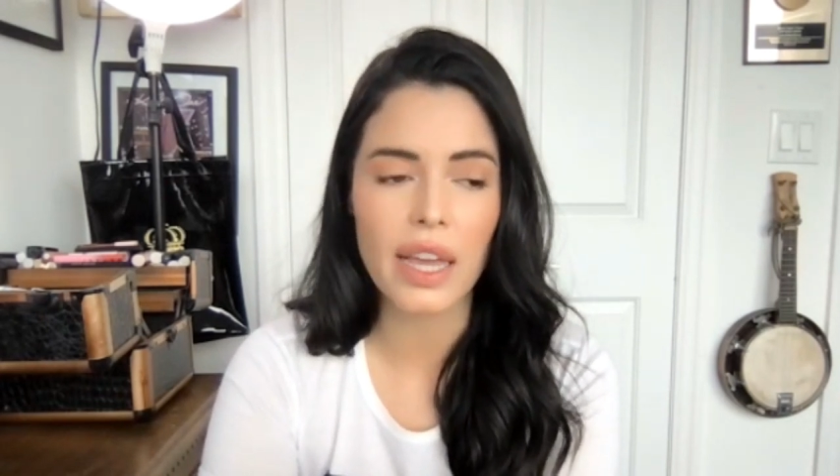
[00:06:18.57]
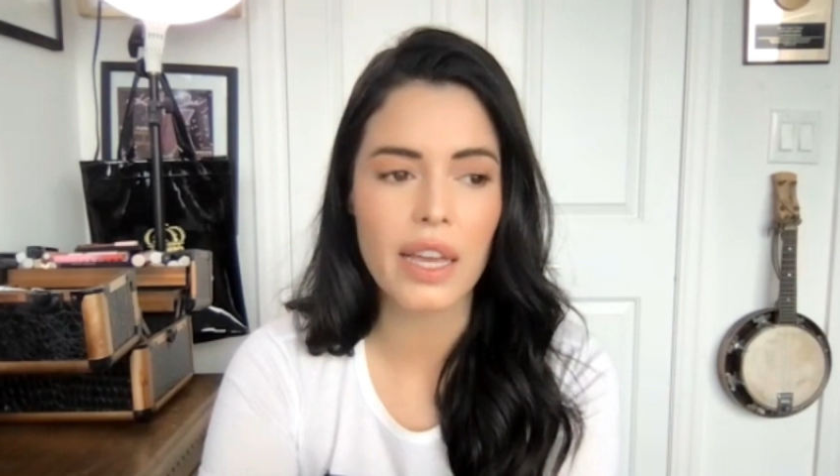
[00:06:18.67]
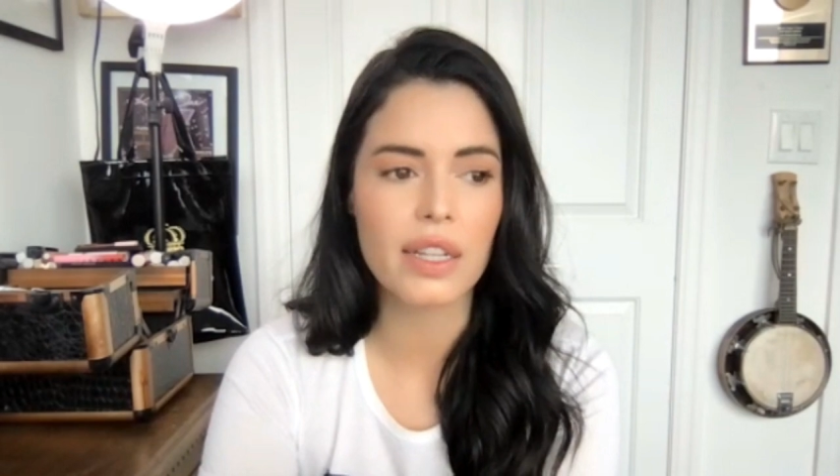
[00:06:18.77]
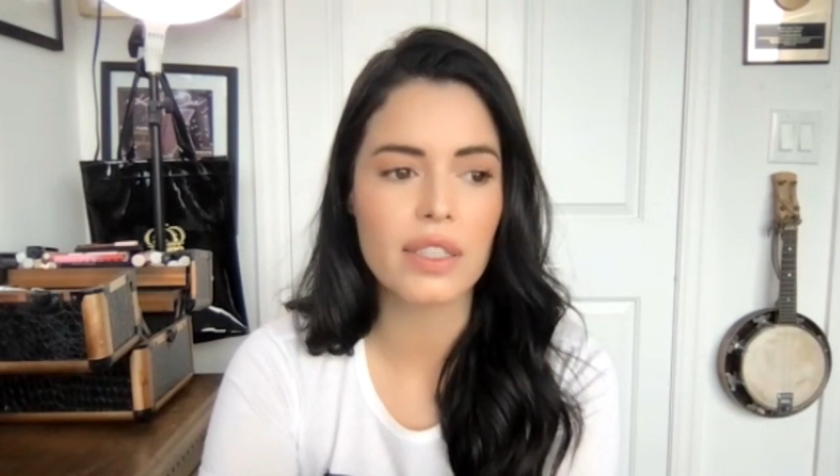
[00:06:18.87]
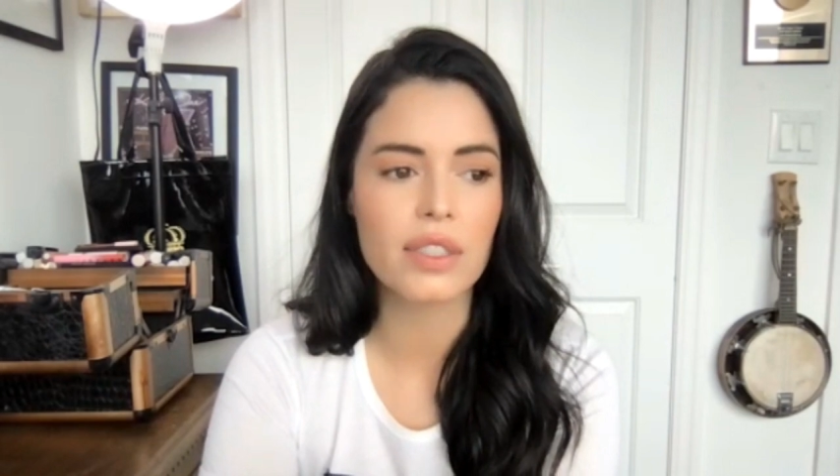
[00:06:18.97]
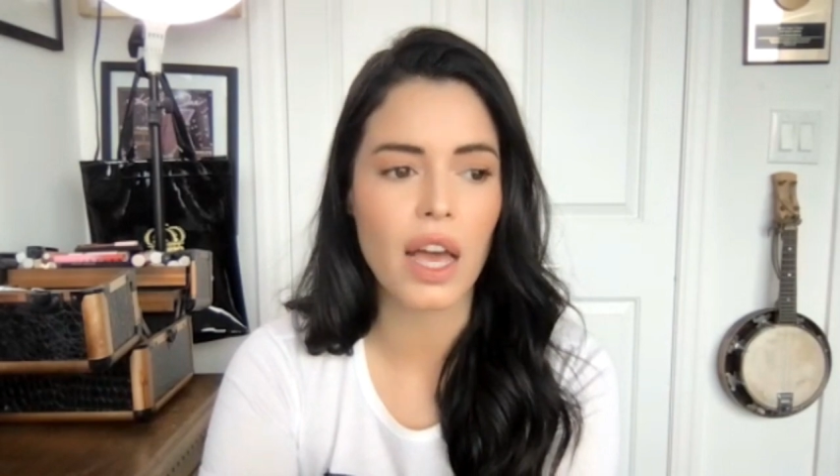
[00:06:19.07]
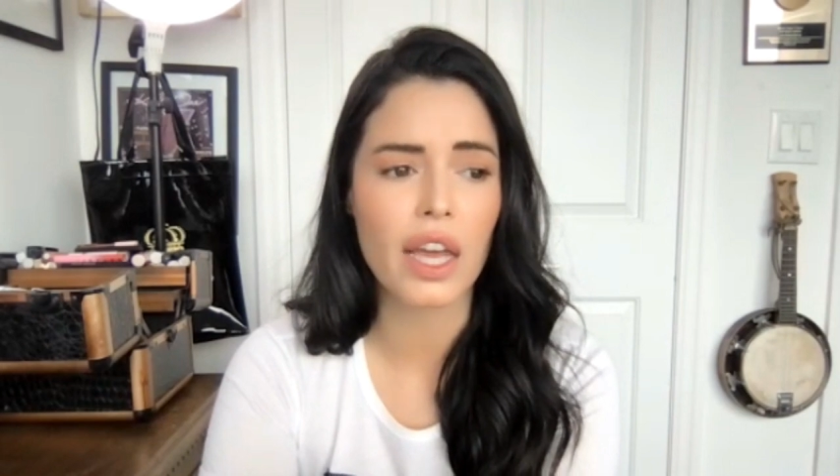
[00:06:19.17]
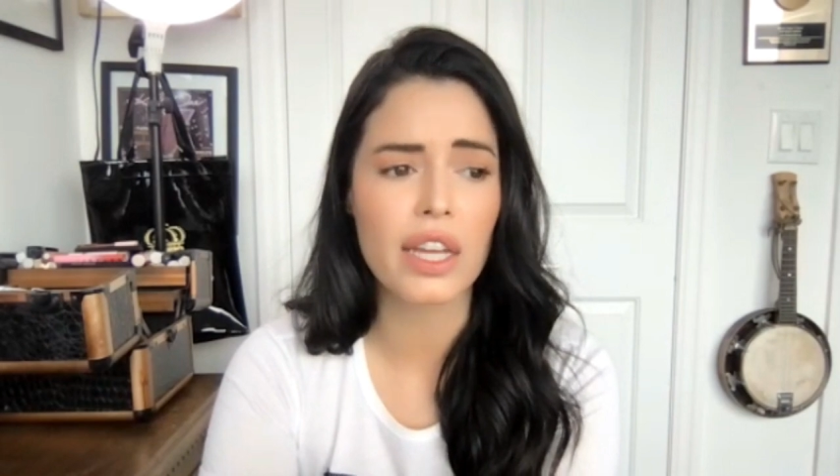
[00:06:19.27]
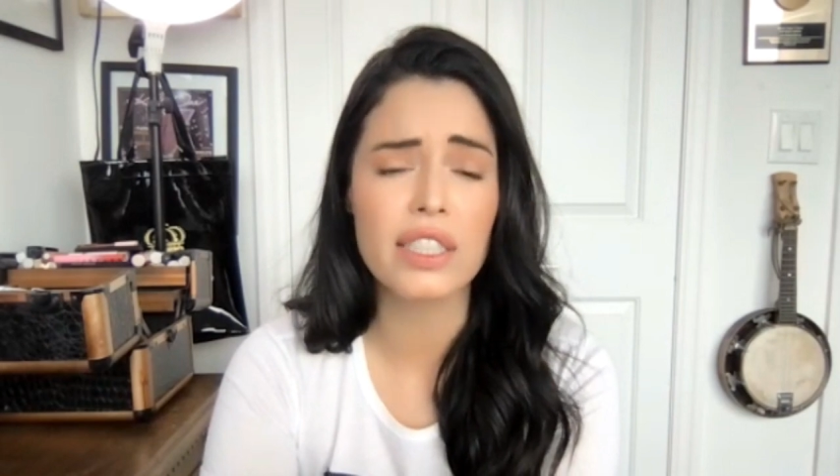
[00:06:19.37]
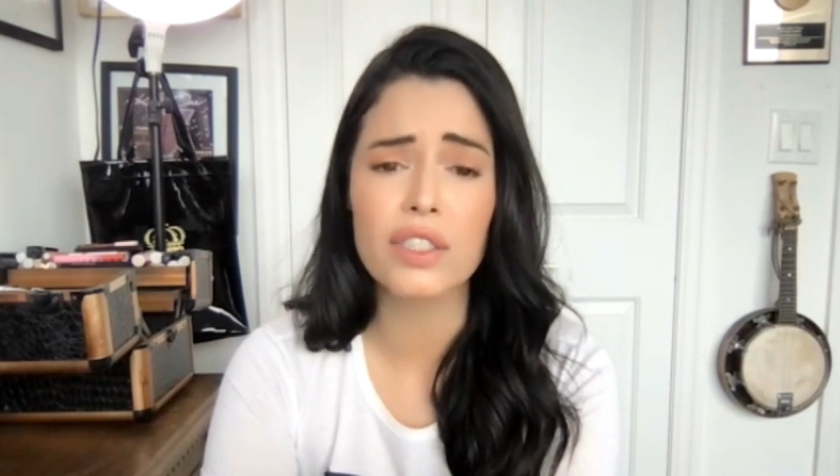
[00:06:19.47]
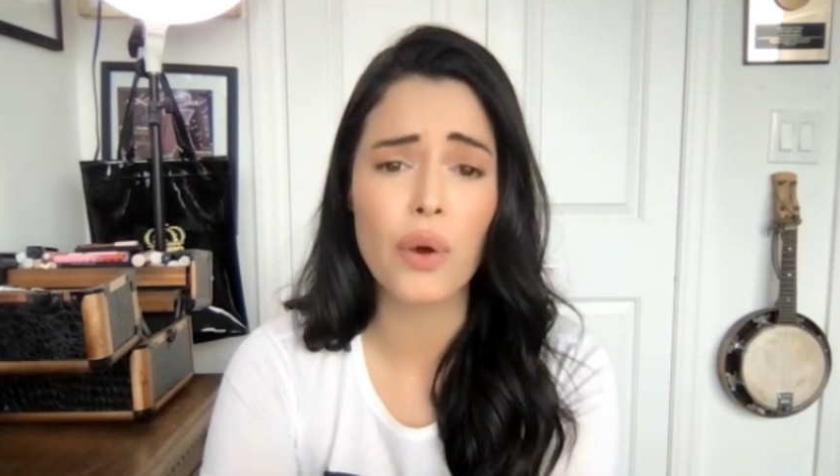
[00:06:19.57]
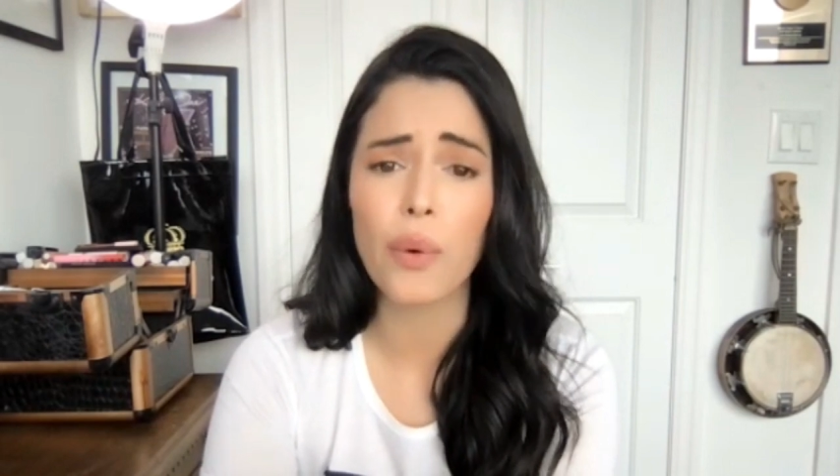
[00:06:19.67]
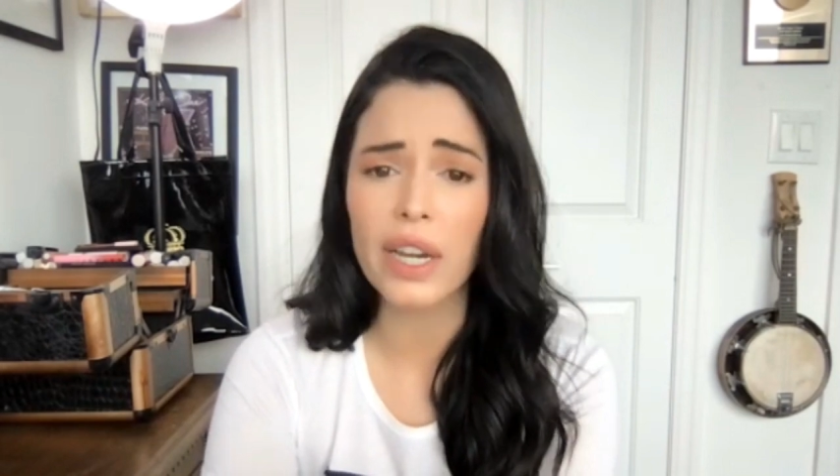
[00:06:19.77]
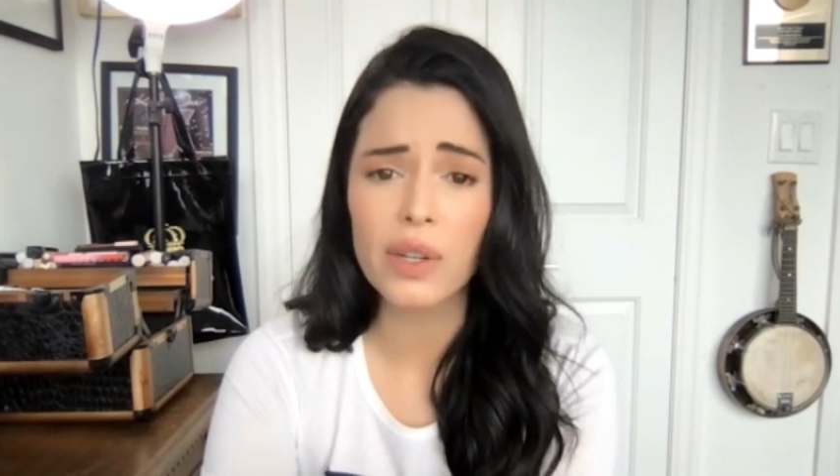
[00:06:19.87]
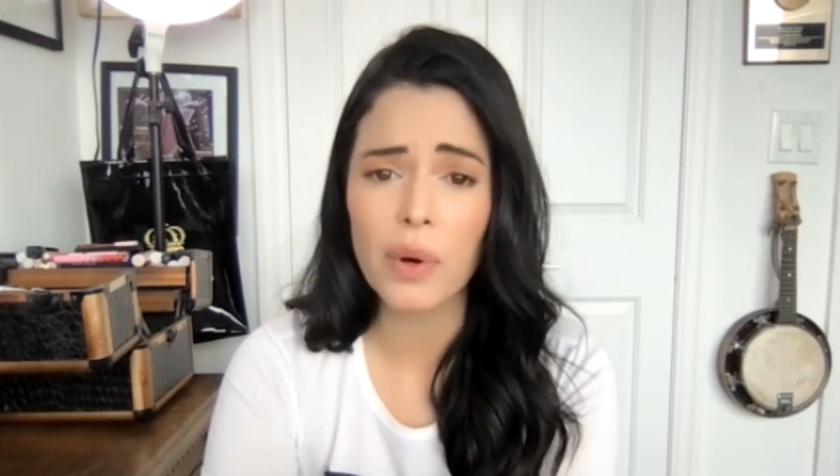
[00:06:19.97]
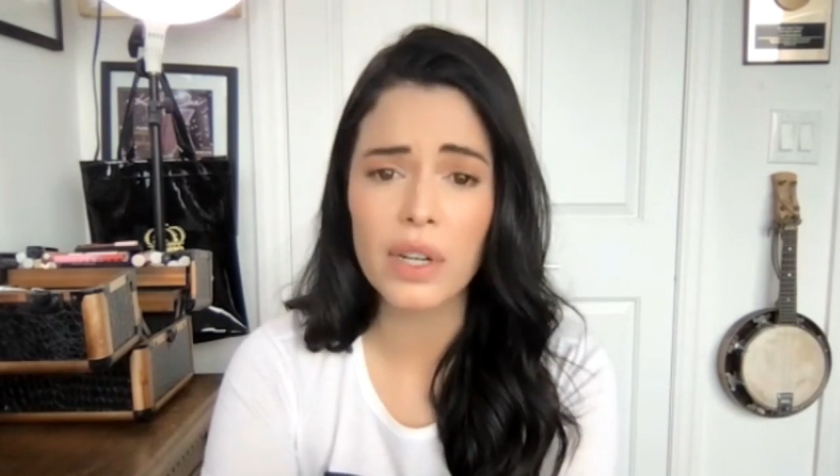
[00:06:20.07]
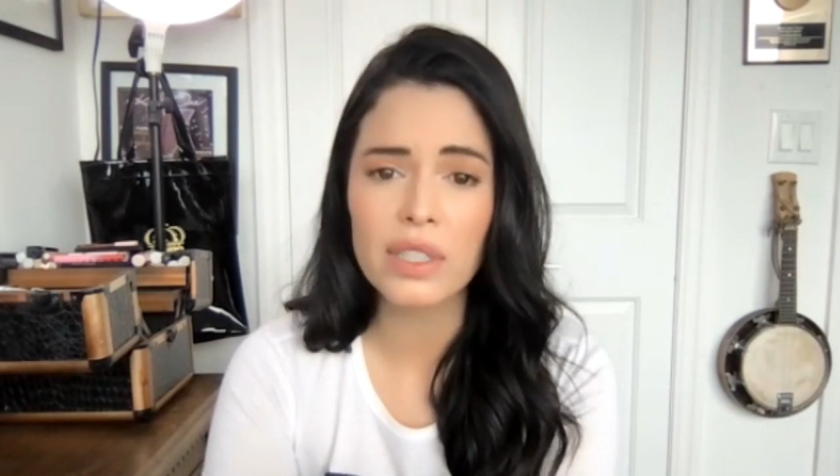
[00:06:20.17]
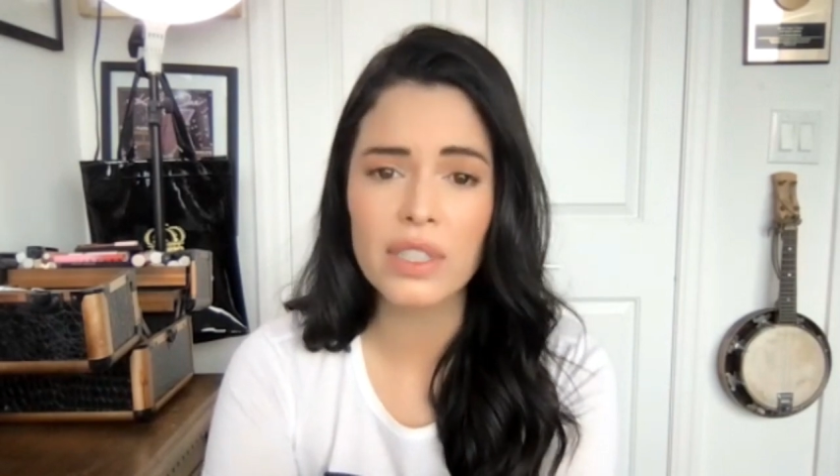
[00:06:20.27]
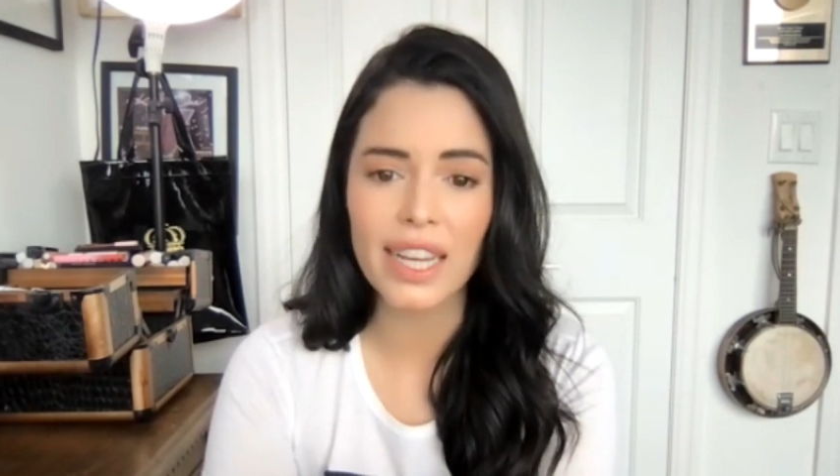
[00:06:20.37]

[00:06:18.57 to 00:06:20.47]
And I didn't know anyone